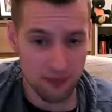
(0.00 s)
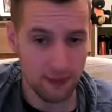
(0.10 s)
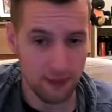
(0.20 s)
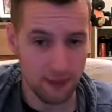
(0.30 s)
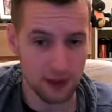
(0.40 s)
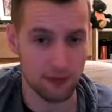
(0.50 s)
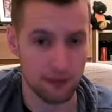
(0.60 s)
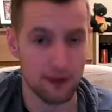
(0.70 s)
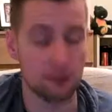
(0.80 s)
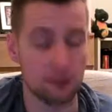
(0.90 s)
The other
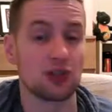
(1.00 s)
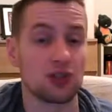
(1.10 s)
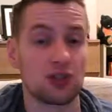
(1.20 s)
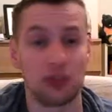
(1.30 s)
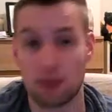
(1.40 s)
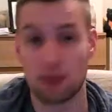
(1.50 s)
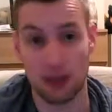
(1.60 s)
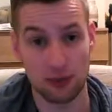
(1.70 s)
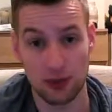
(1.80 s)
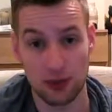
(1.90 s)
5 positions can be up
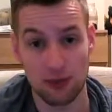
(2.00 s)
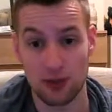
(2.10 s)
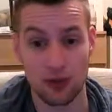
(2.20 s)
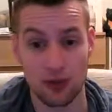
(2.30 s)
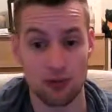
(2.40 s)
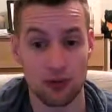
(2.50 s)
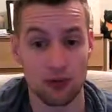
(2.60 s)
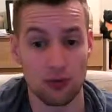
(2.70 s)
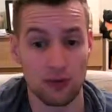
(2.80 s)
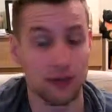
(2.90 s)
to you. You can put all
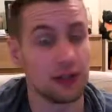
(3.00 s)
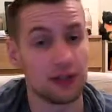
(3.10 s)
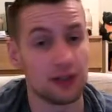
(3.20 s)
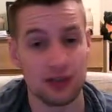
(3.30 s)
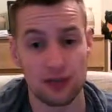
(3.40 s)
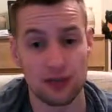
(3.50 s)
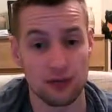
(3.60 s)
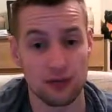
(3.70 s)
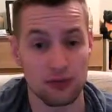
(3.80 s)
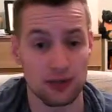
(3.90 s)
defenders in,
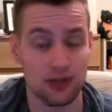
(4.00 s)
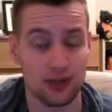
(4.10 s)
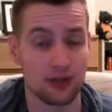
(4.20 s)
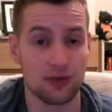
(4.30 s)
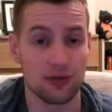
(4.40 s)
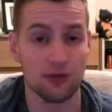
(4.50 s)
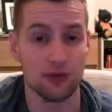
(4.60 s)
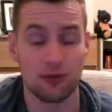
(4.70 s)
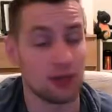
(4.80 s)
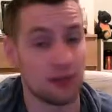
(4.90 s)
all centres, or
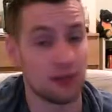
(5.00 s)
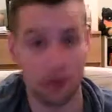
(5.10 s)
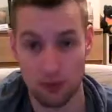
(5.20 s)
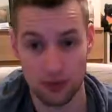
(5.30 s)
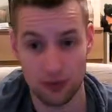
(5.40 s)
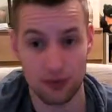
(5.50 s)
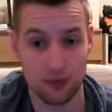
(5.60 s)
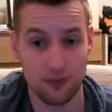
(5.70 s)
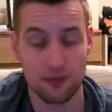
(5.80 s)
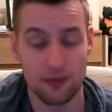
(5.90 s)
whatever you want to do.
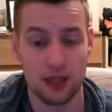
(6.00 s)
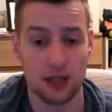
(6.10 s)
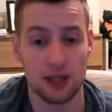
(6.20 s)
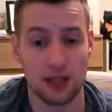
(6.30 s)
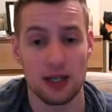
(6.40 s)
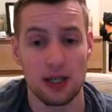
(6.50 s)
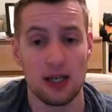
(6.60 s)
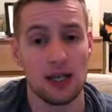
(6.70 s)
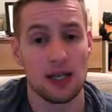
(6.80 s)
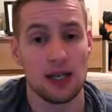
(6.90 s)
Okay,
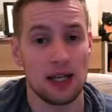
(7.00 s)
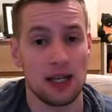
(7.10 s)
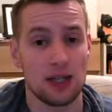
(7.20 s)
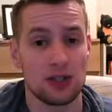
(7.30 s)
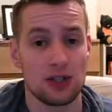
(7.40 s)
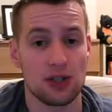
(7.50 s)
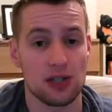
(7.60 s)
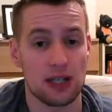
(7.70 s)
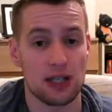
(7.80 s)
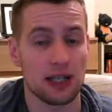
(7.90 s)
and you just let
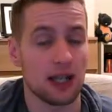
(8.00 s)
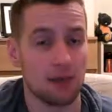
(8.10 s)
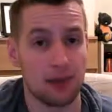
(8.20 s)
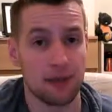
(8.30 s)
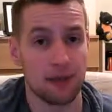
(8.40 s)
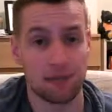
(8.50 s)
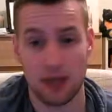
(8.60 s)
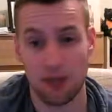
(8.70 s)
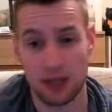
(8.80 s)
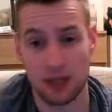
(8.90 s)
the game play. It
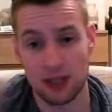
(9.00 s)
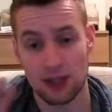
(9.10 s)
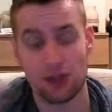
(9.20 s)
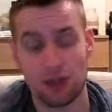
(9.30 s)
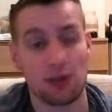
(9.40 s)
plays it. The computer